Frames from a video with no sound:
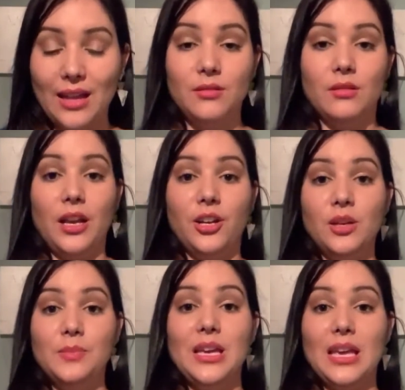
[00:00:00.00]
And it
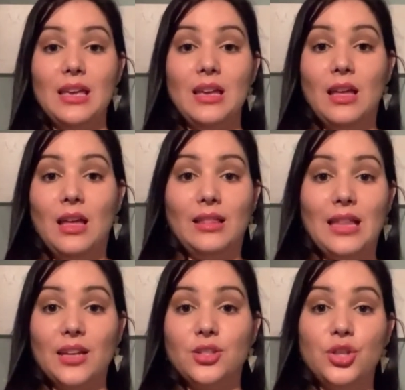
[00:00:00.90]
could be
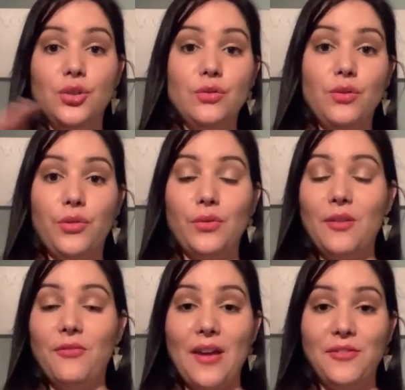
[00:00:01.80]
that two, three,
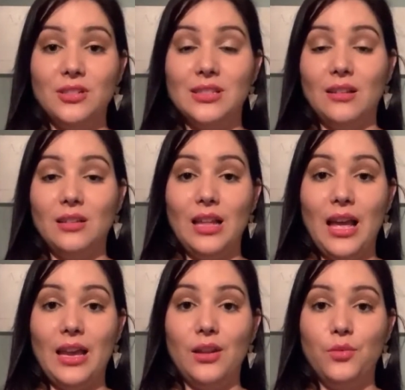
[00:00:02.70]
five years down the
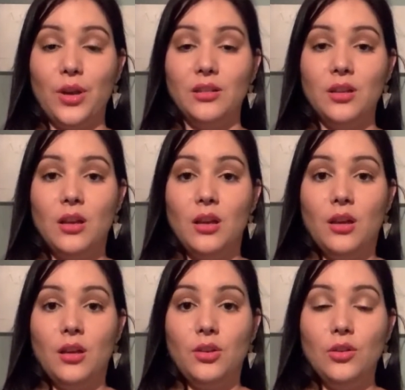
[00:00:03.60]
line, when
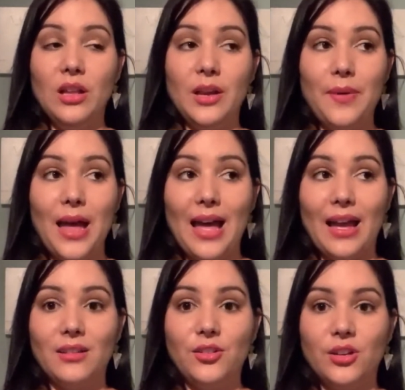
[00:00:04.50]
you look
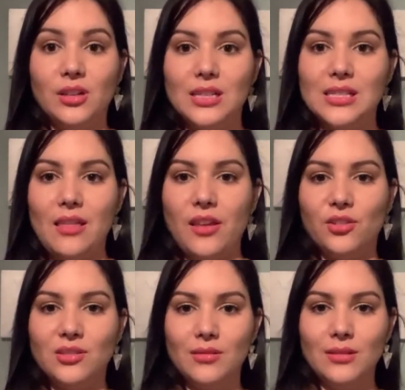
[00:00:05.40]
back, you're gonna see that
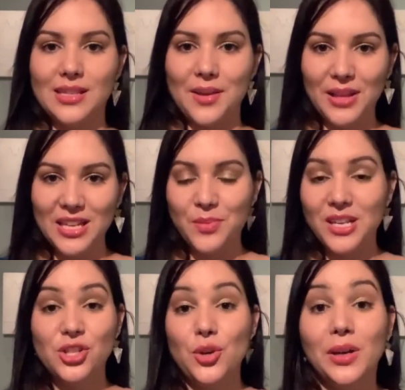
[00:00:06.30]
you're still in the same place,
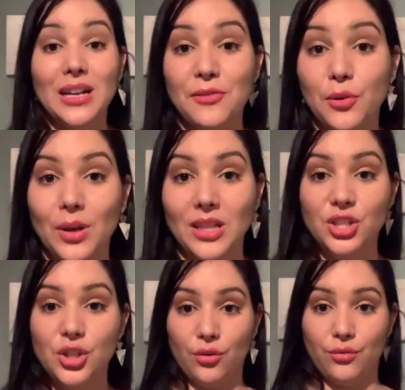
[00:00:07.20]
because you were never
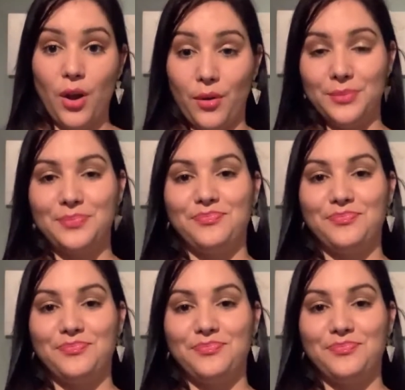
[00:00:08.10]
willing to grow.